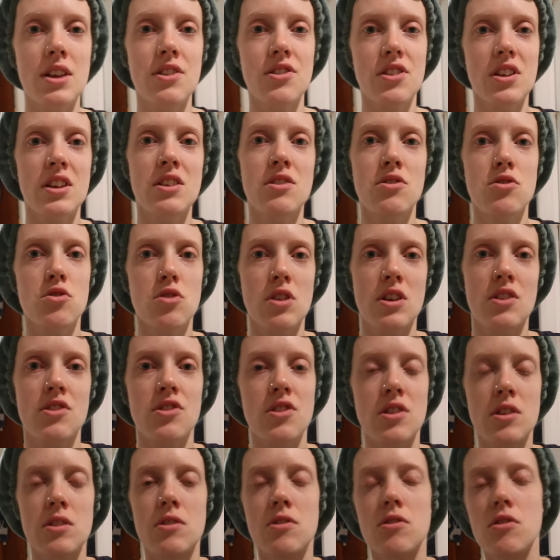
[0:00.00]
it's
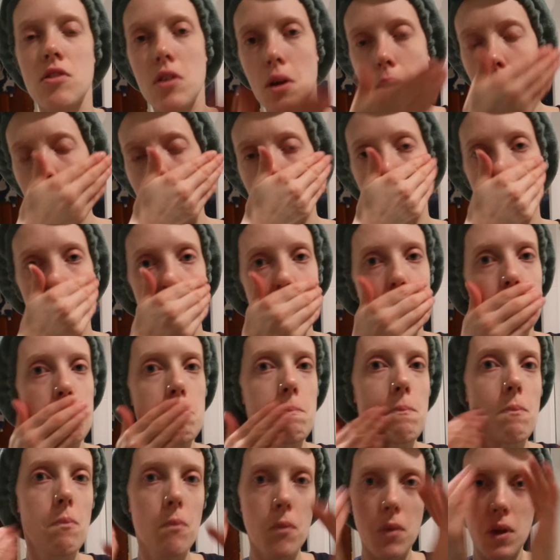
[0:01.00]
interesting to
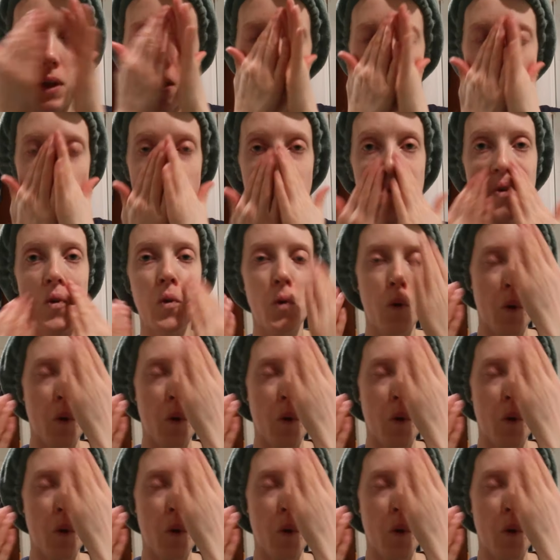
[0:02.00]
get to